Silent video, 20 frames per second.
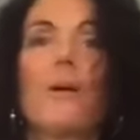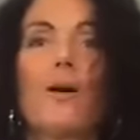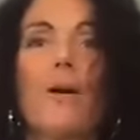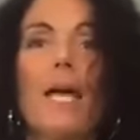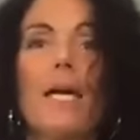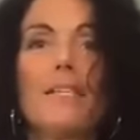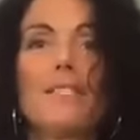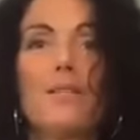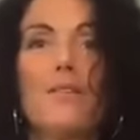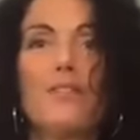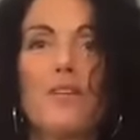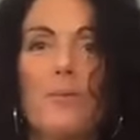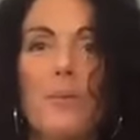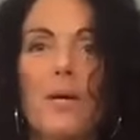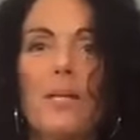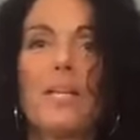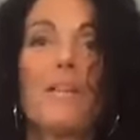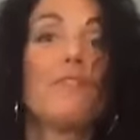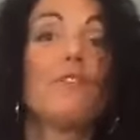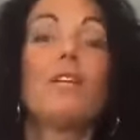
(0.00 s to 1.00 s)
Okay, so if you
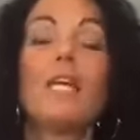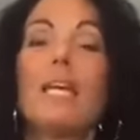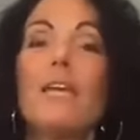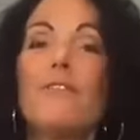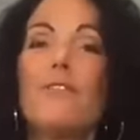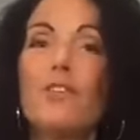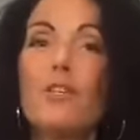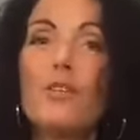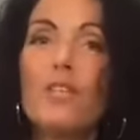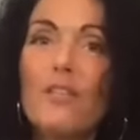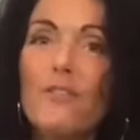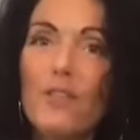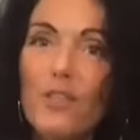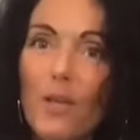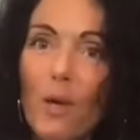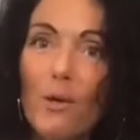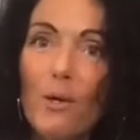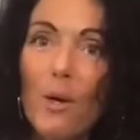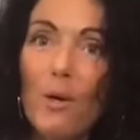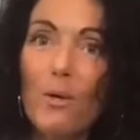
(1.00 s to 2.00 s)
want, if you
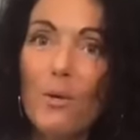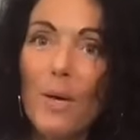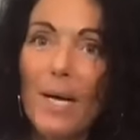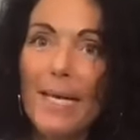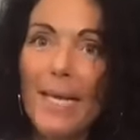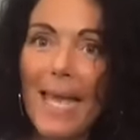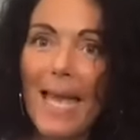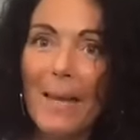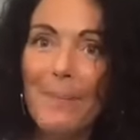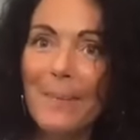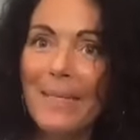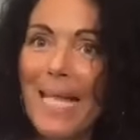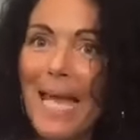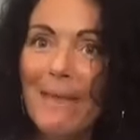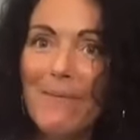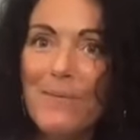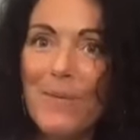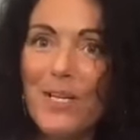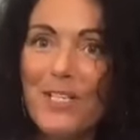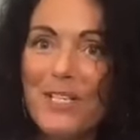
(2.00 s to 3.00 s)
don't know who I am and
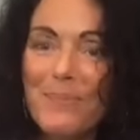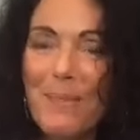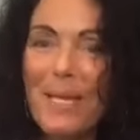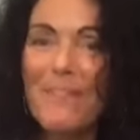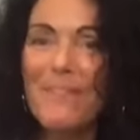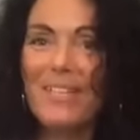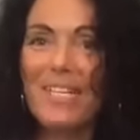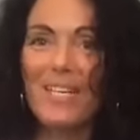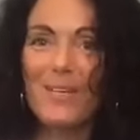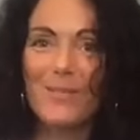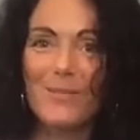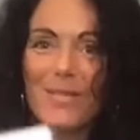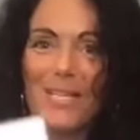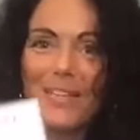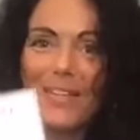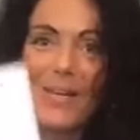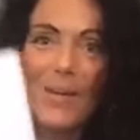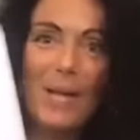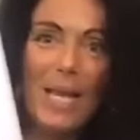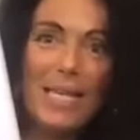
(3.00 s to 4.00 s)
haven't watched my videos or anything,
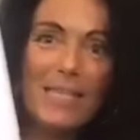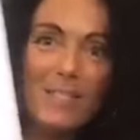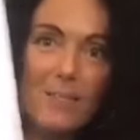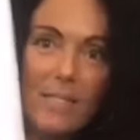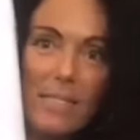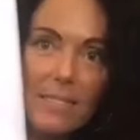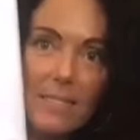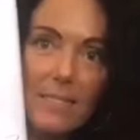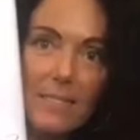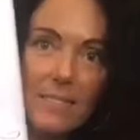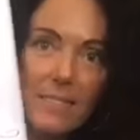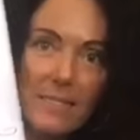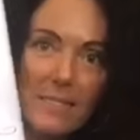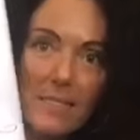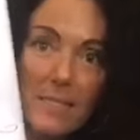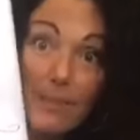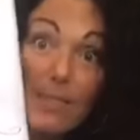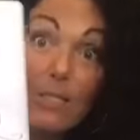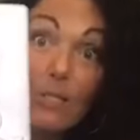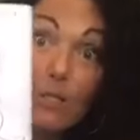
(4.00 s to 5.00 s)
okay, so this is
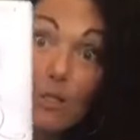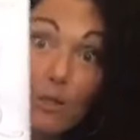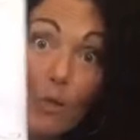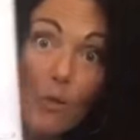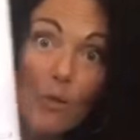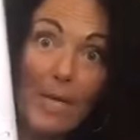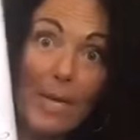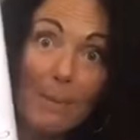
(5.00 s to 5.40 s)
my story.